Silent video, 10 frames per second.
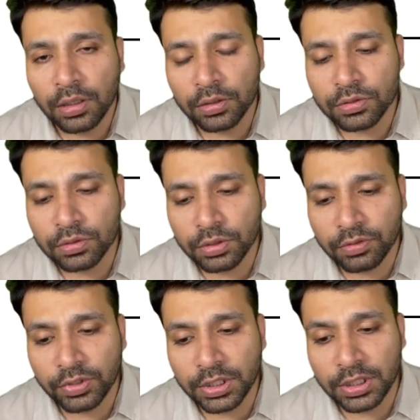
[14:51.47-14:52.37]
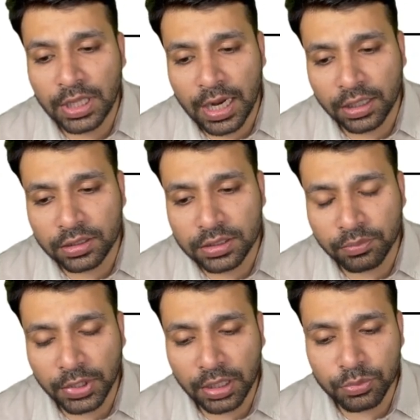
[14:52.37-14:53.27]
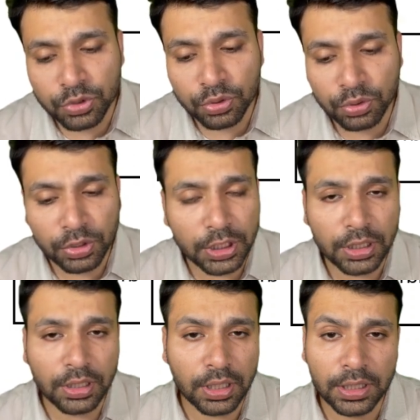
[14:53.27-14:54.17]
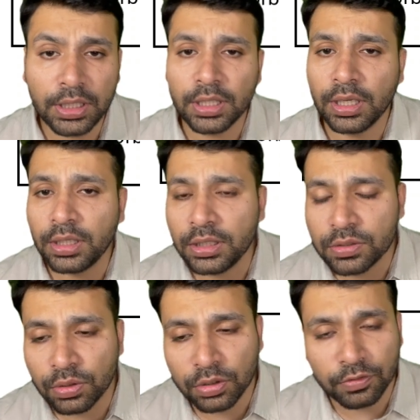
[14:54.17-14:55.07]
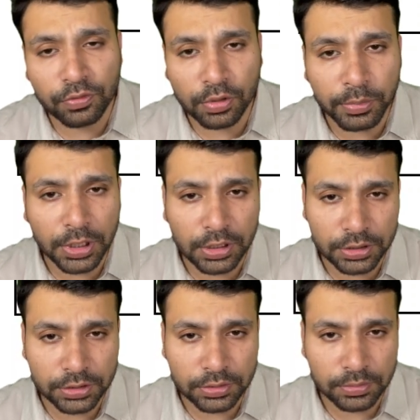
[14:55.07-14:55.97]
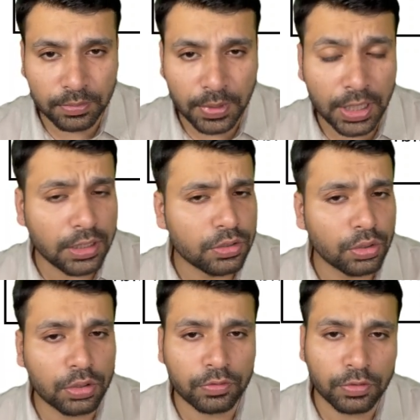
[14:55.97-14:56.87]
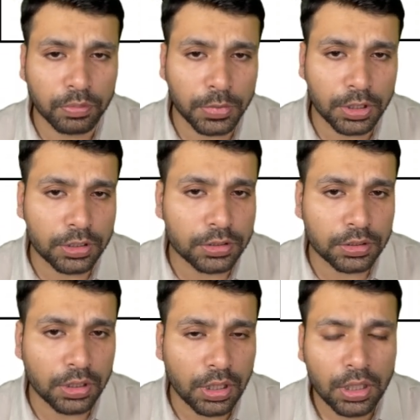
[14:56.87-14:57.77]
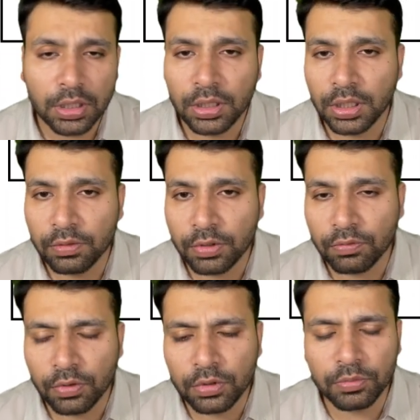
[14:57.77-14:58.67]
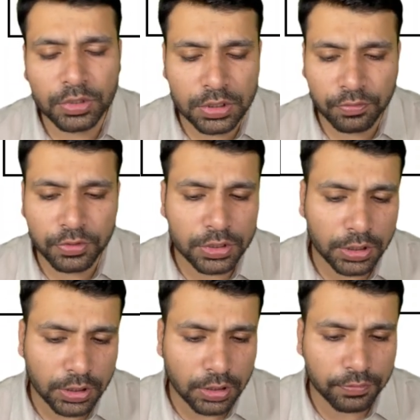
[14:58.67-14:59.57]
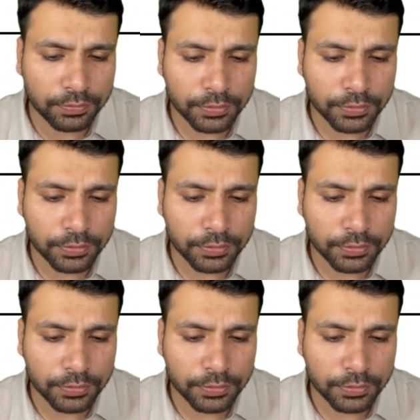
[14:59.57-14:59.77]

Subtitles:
so even in that, sometimes you don't need any sort of augmentation, any sort of augmentation. the liver volume is sufficient enough